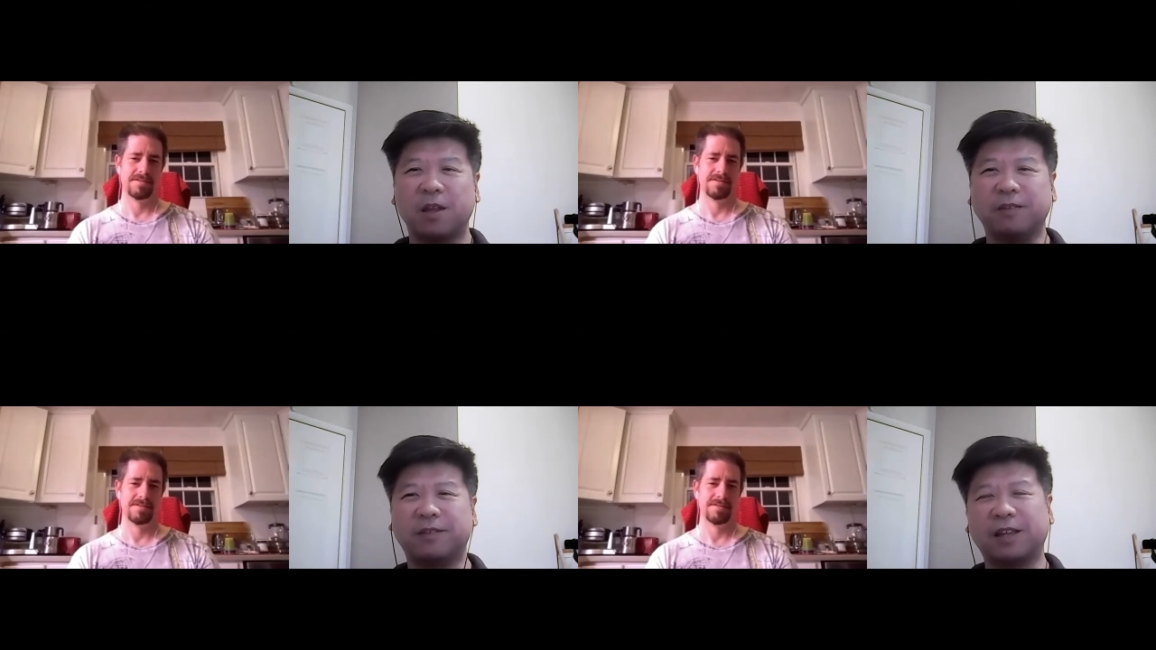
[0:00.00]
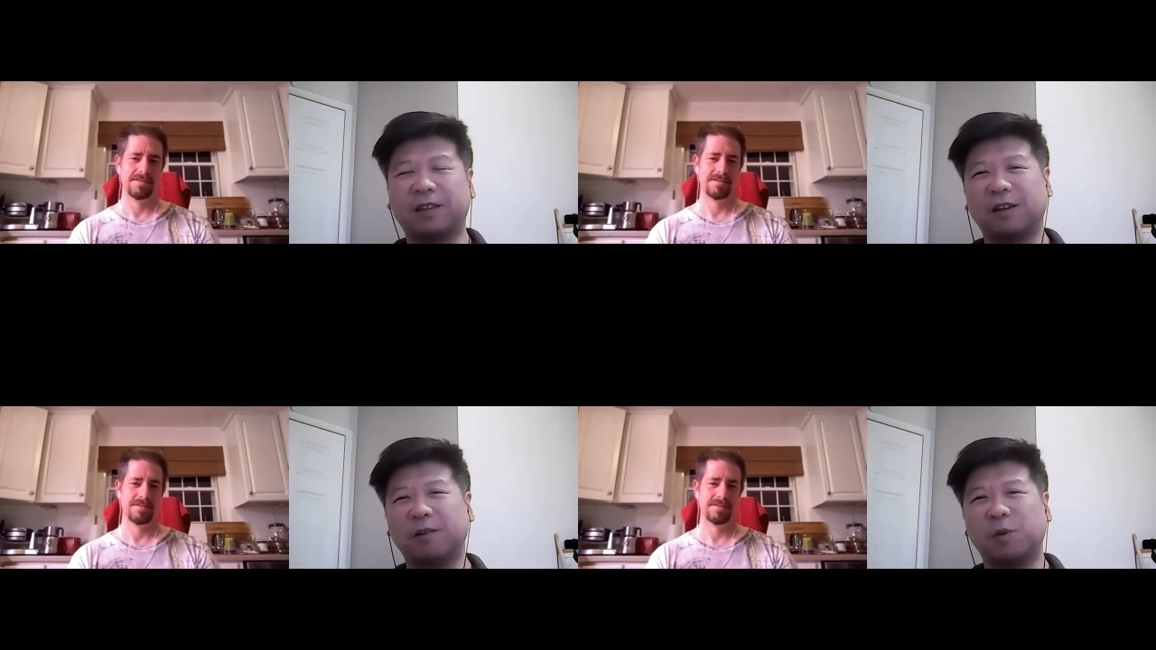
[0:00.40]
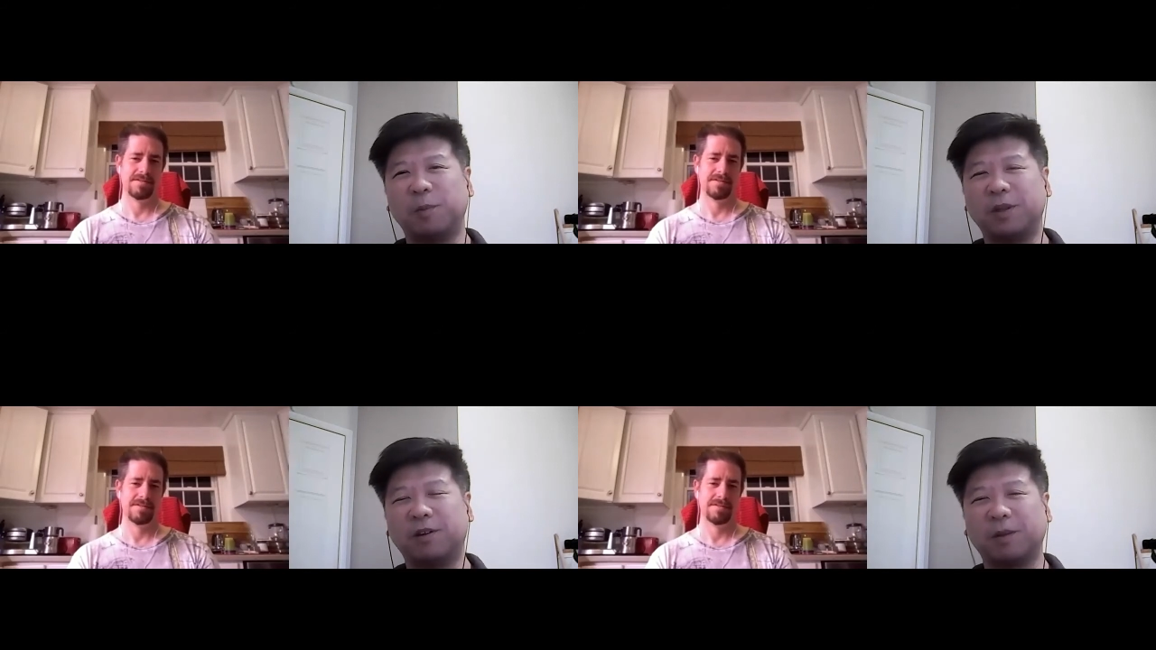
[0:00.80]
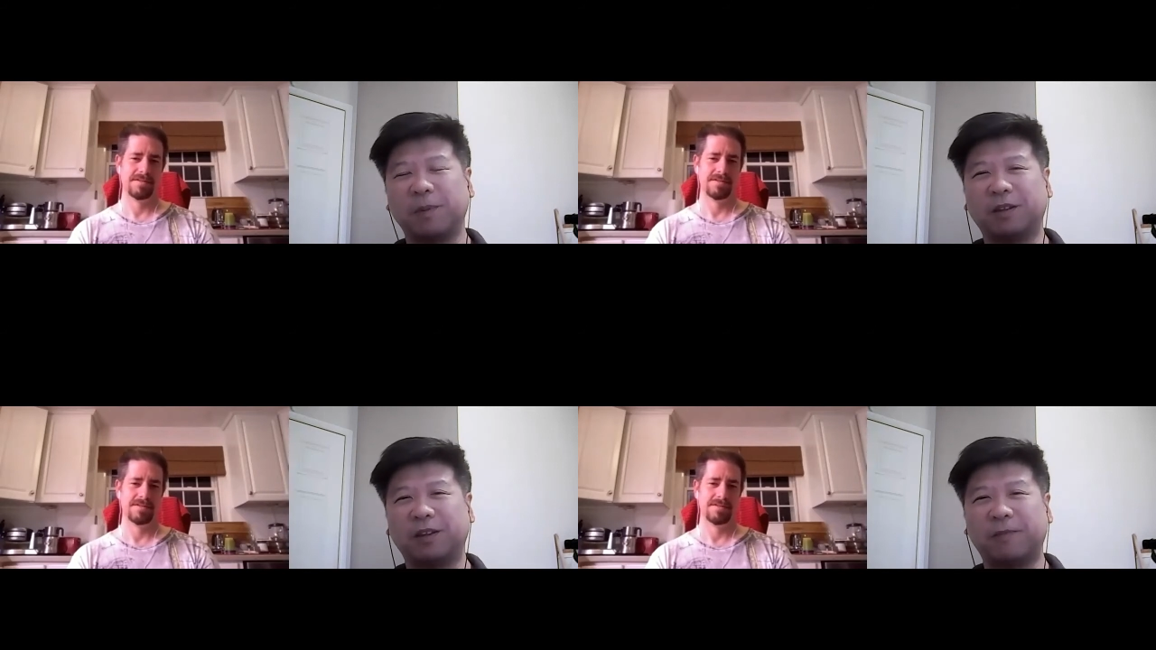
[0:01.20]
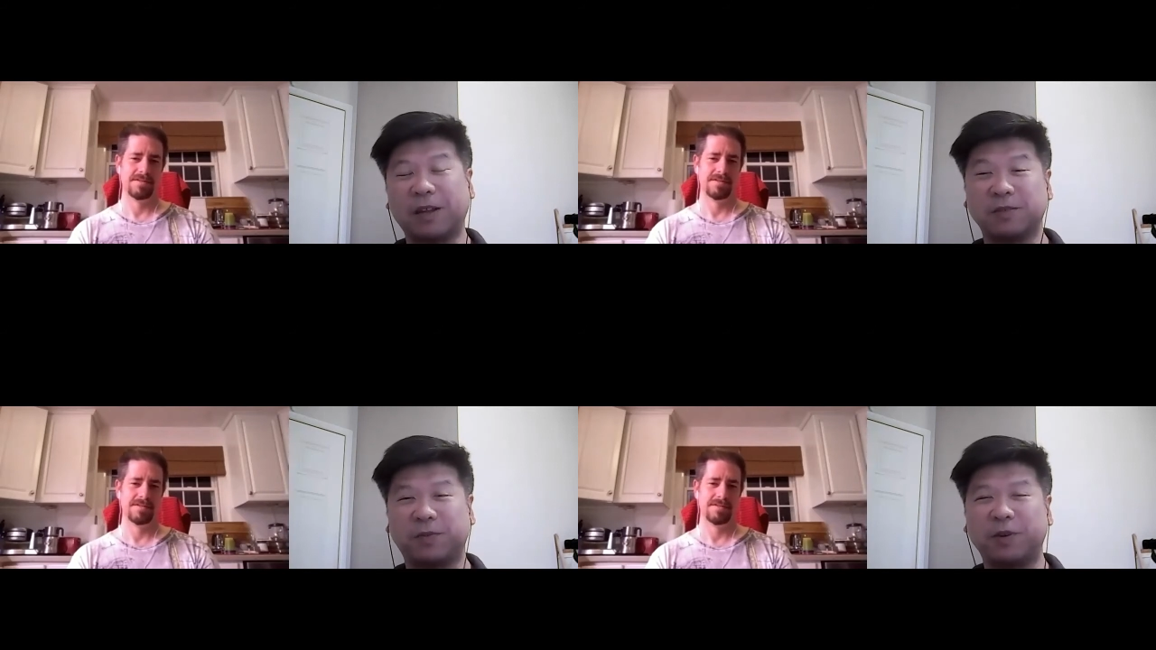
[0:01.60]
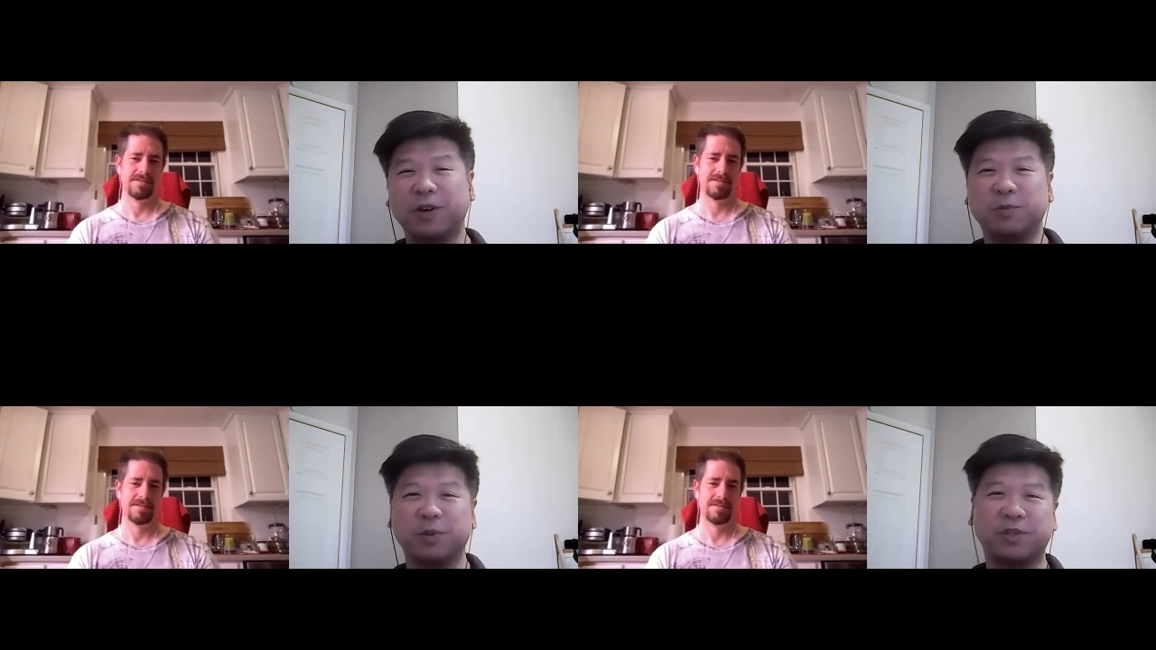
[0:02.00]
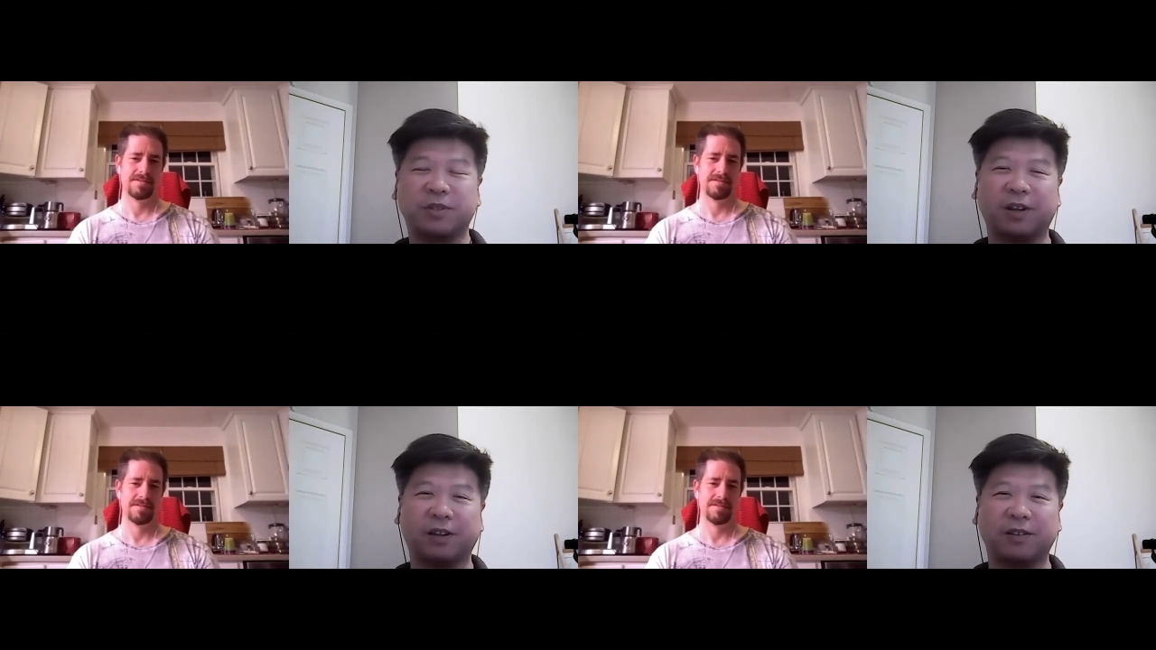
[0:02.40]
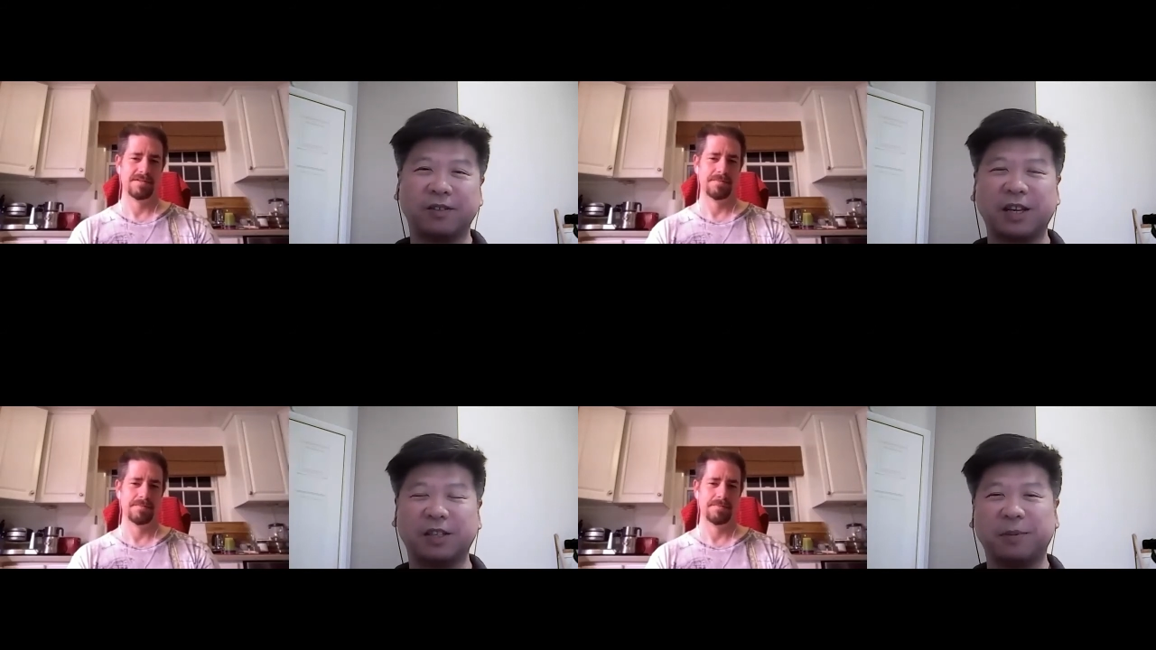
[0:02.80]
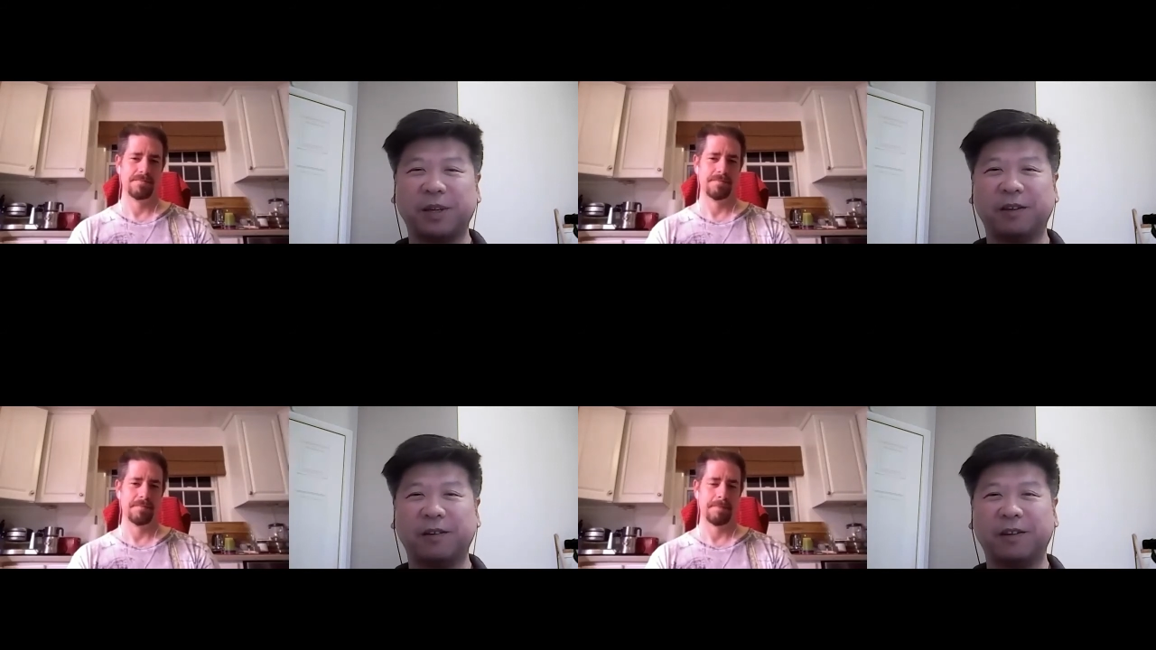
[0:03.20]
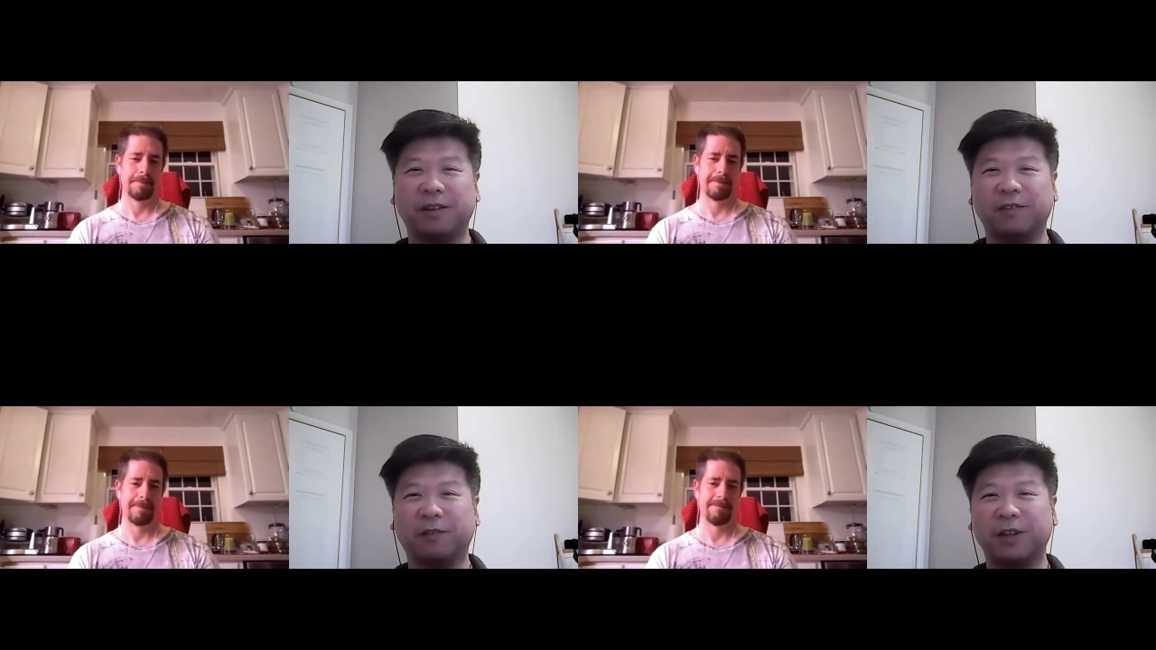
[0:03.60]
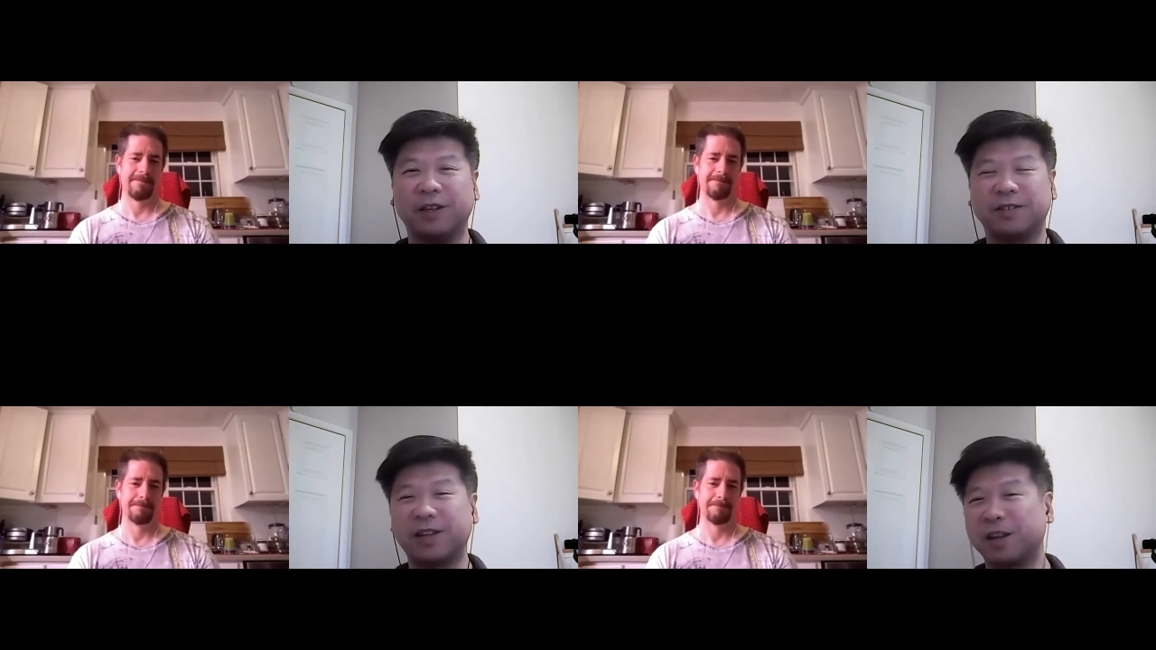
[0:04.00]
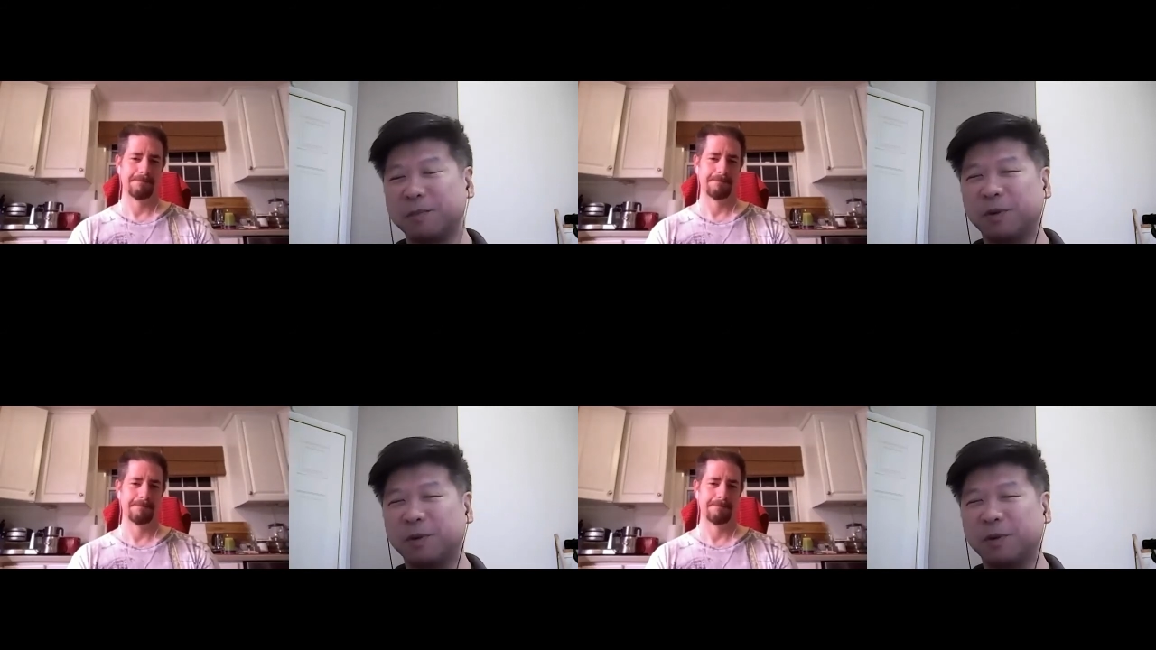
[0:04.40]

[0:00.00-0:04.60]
Speaker 1: is that uh, we'll be talking about the uh, Fast and Furious, which uh, turns out to be his only his second